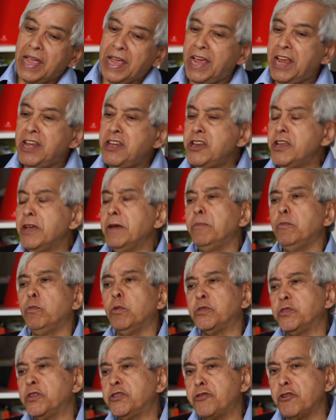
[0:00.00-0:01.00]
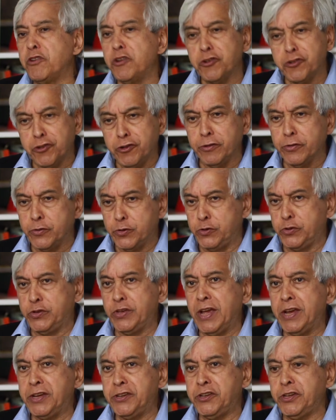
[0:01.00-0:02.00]
India was a traditional
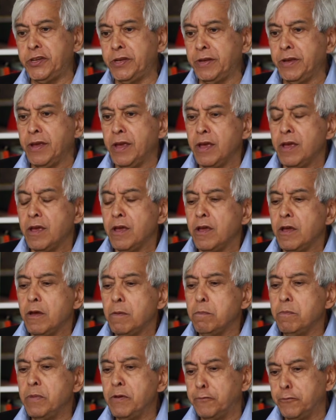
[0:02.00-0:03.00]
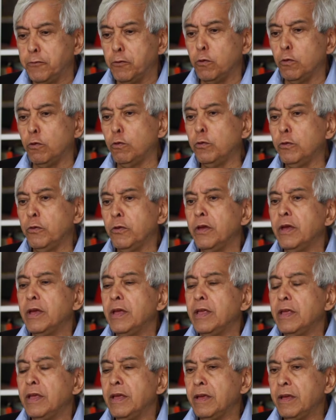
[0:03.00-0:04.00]
society before
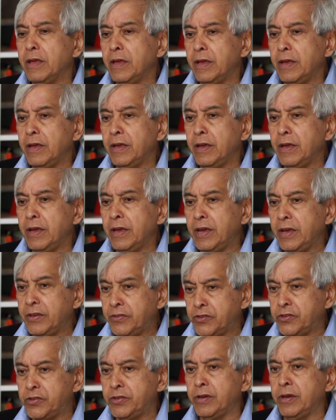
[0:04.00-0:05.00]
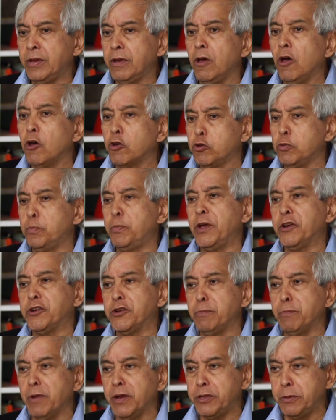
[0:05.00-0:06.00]
its
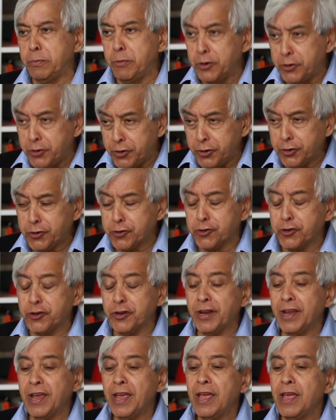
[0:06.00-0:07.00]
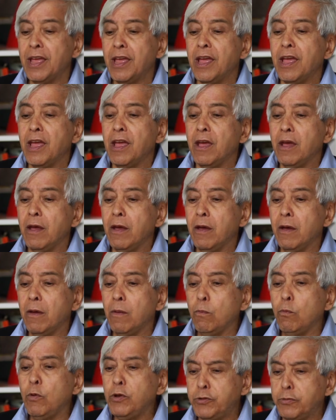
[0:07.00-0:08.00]
occupation by the British,
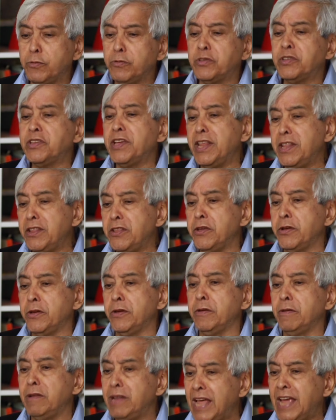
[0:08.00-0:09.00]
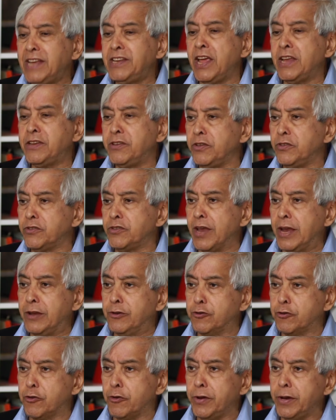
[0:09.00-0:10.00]
which was in the late 18th
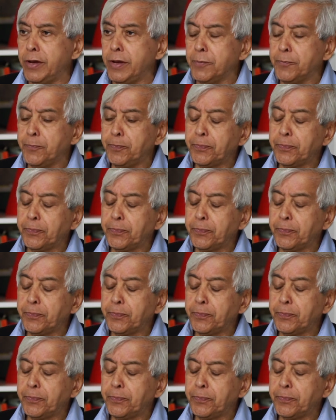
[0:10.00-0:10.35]
century.